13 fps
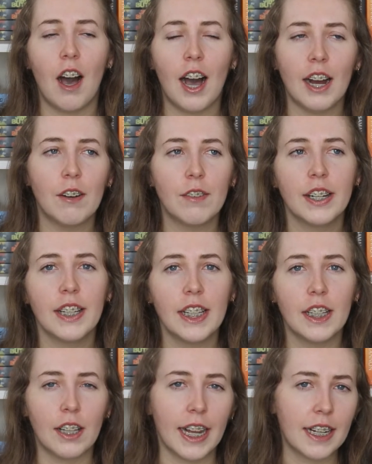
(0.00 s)
I
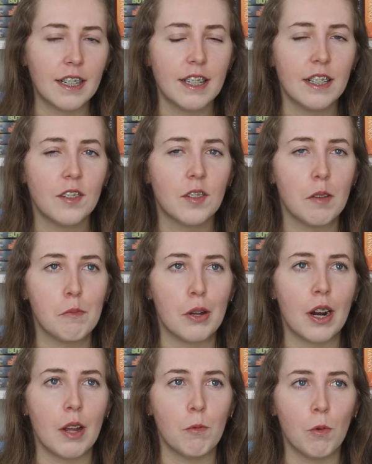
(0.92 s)
really liked this,
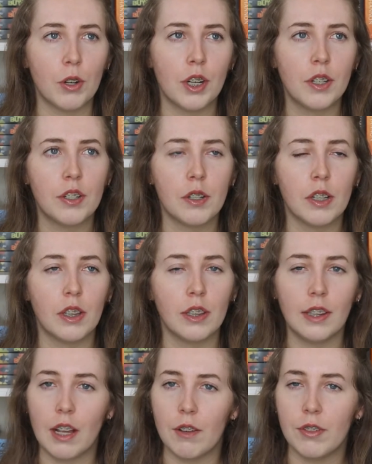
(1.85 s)
but I wanted to
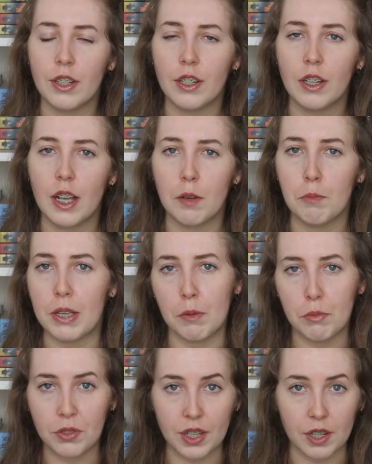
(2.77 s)
love it and be
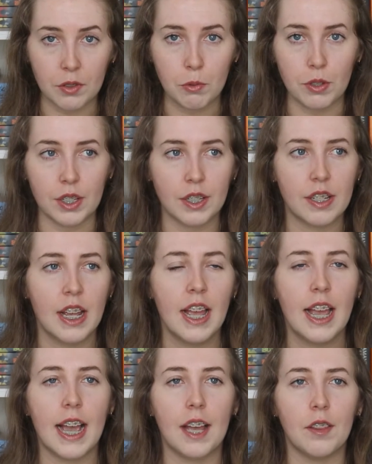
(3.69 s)
obsessed with it.
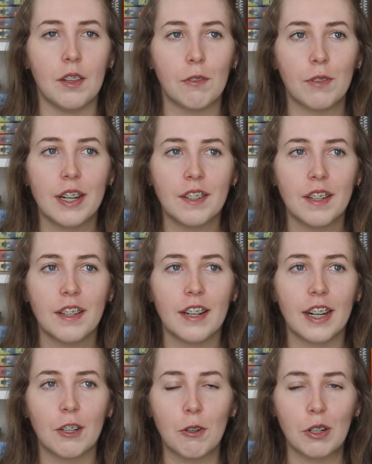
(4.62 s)
And the reason that
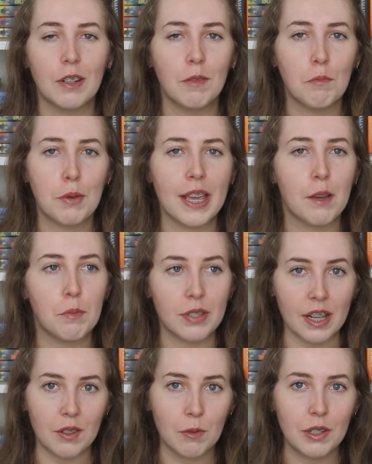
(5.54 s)
I couldn't be
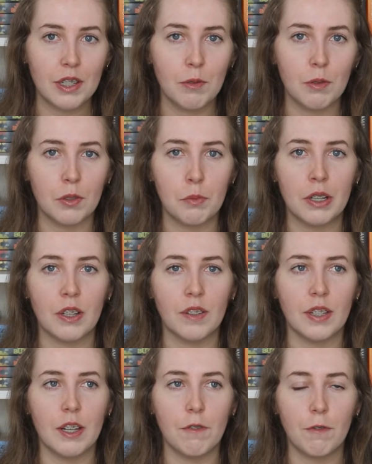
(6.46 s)
obsessed with it was because
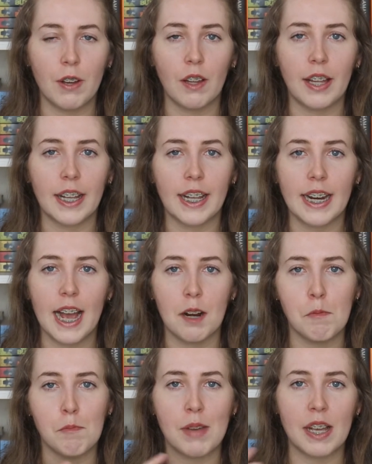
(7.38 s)
it felt like it had
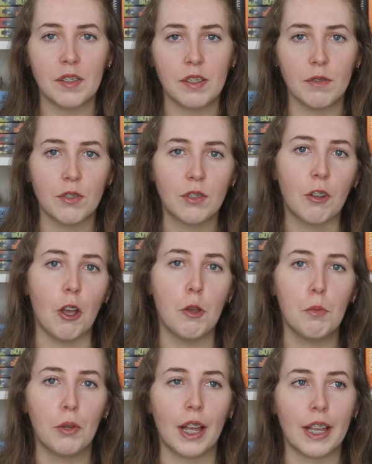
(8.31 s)
a massive
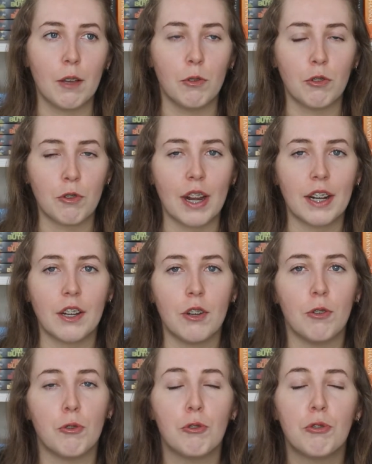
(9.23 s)
scope, like it was trying to
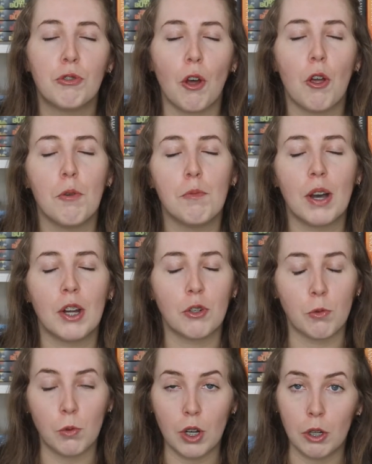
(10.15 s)
do so much
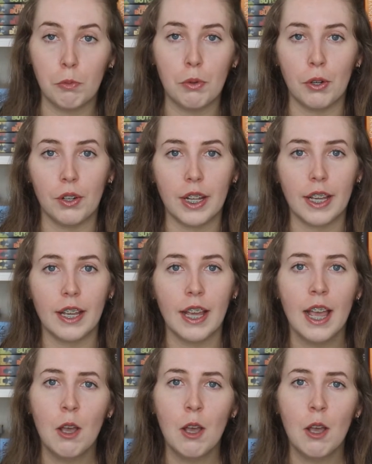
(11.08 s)
world building,